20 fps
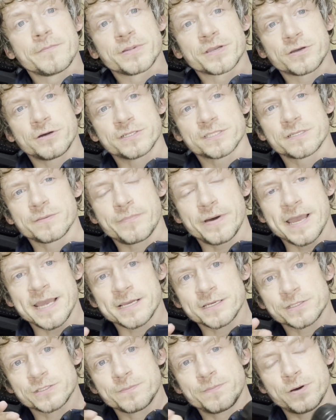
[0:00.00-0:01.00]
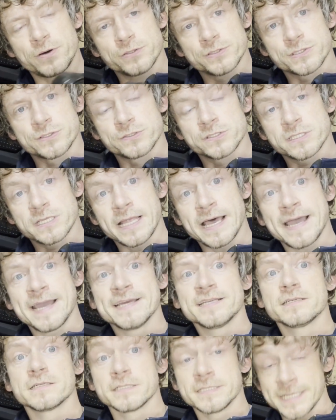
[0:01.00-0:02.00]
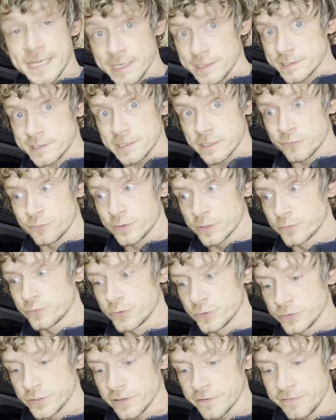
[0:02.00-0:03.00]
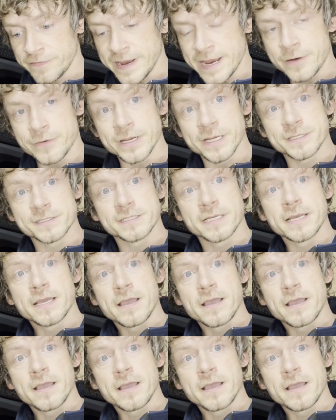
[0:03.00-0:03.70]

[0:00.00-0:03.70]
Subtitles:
because the bike is supposed to slide. Yes, that will ruin your fairings.